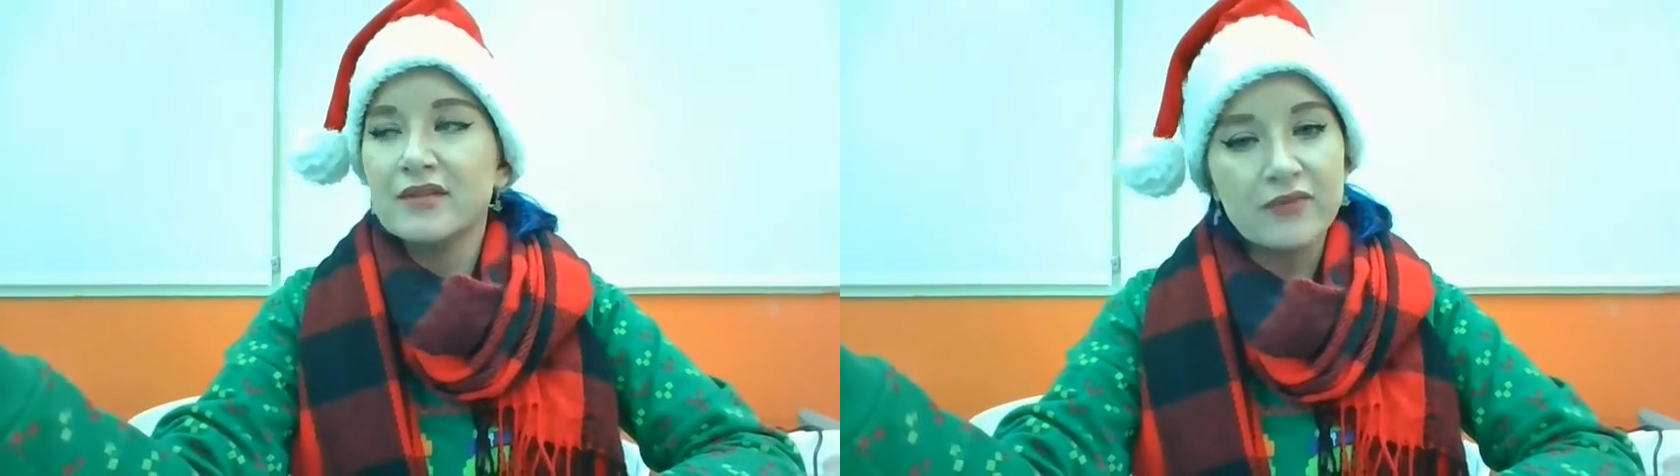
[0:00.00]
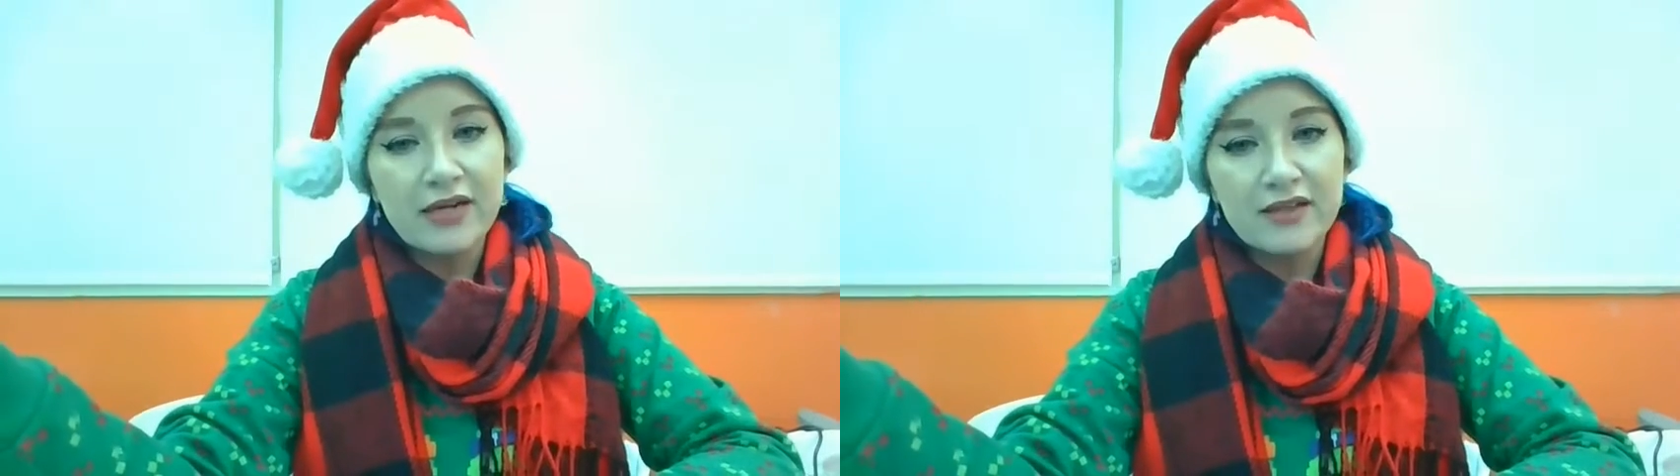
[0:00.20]

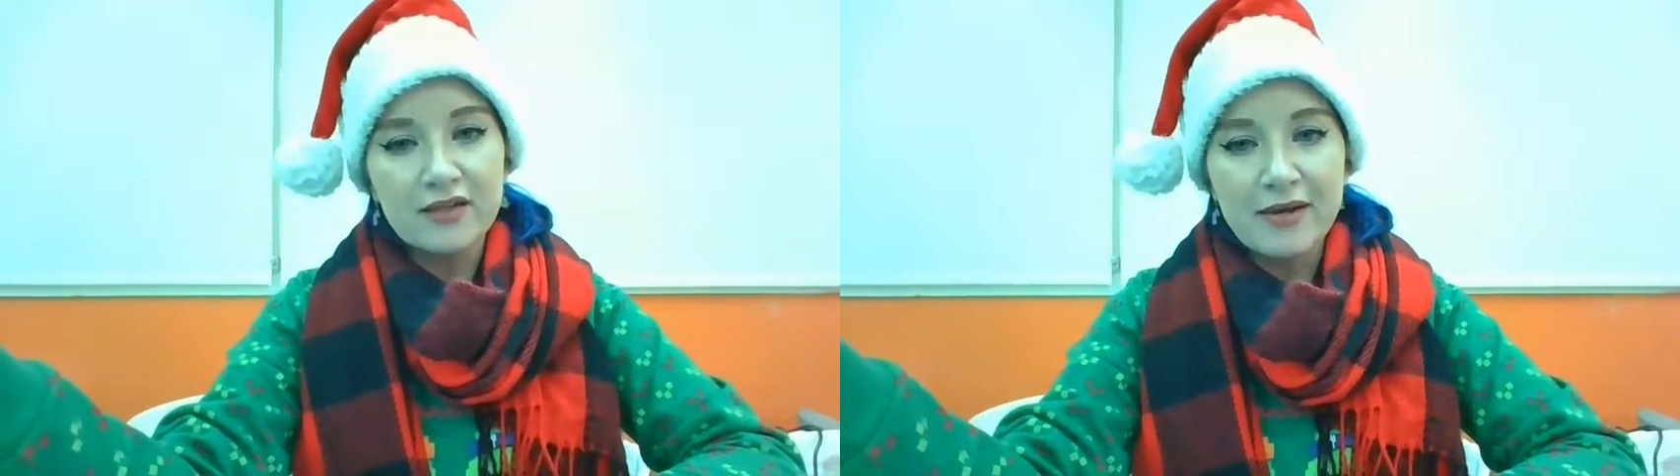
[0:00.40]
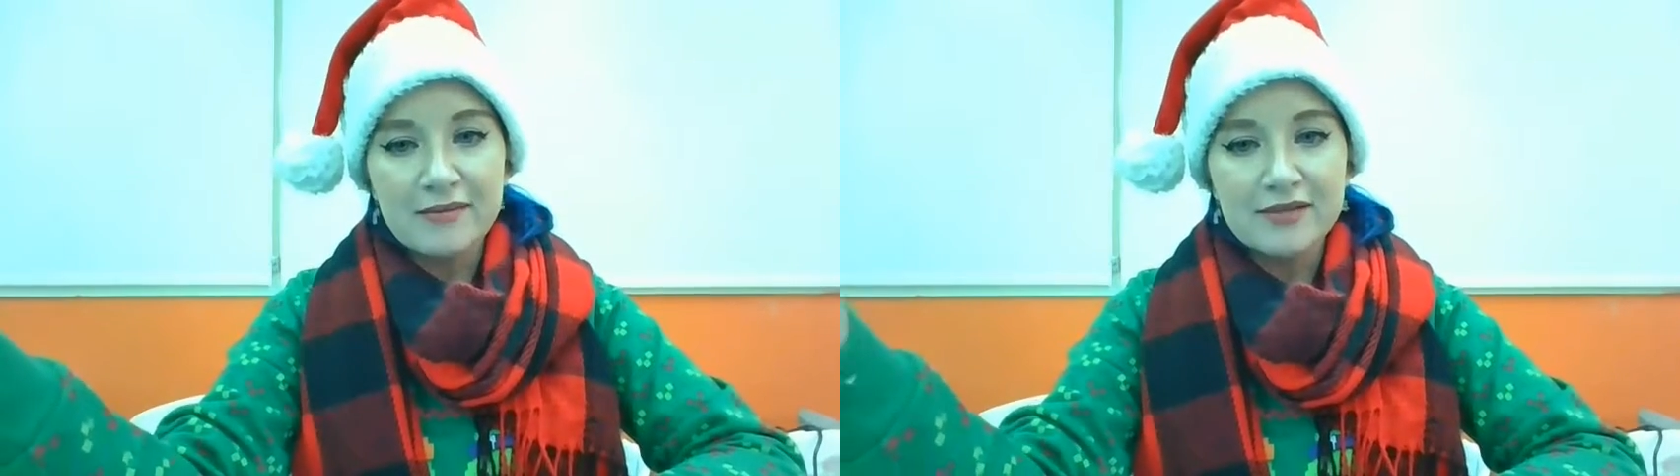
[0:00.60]
the
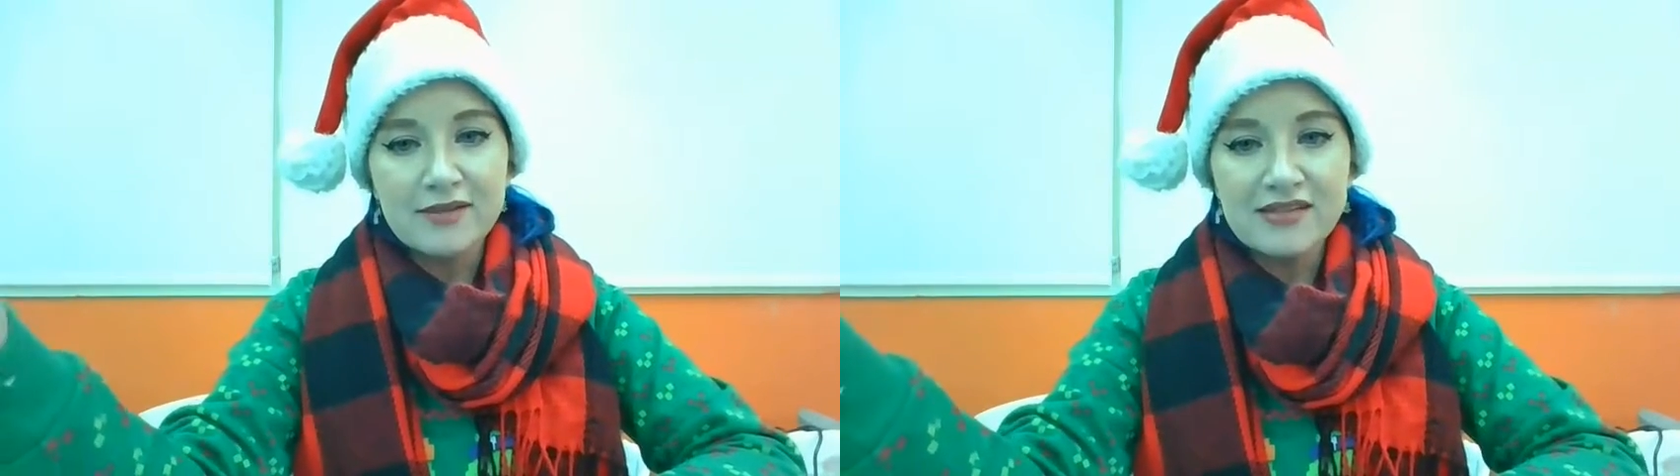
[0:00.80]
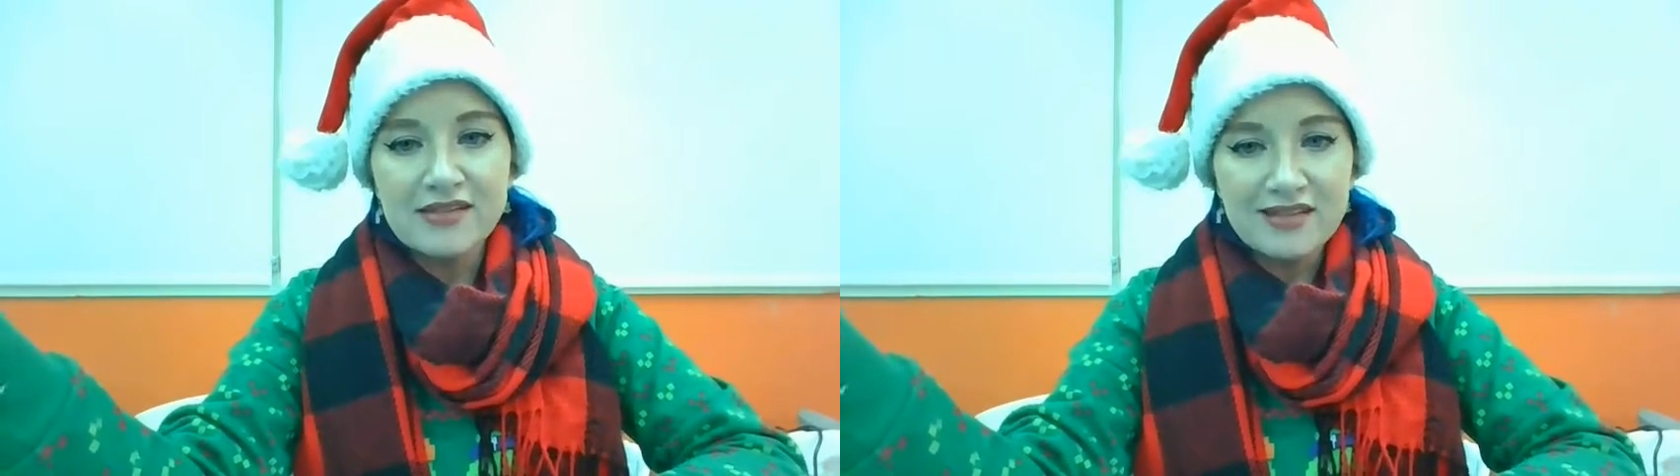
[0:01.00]
regular
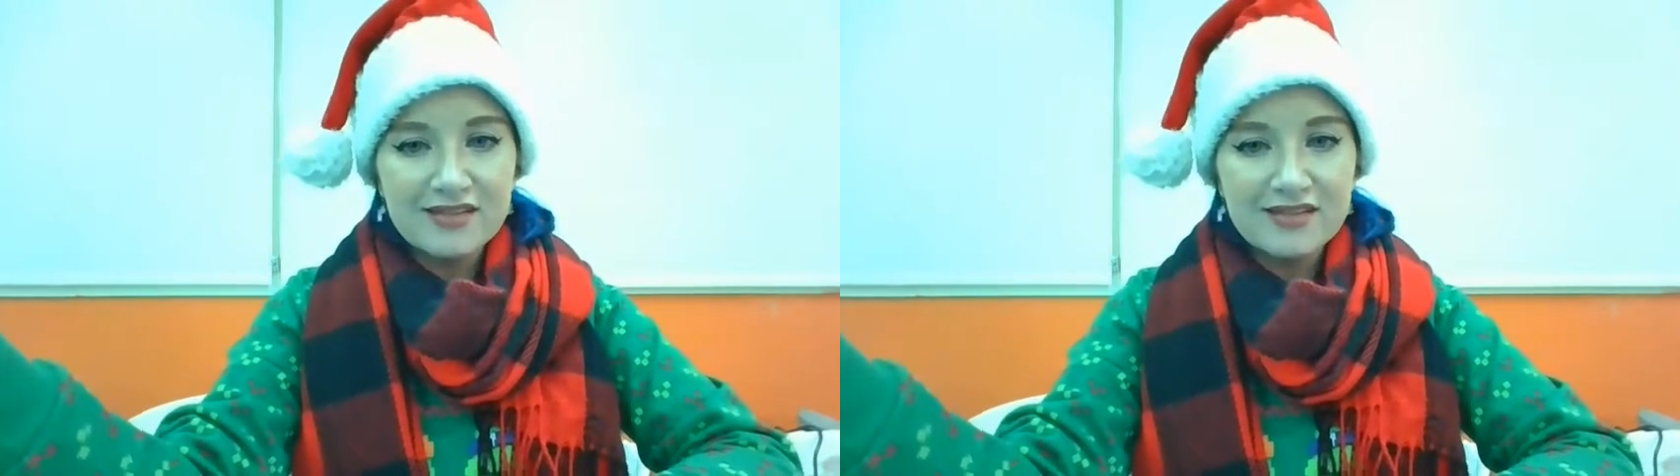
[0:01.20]
popsicle sticks,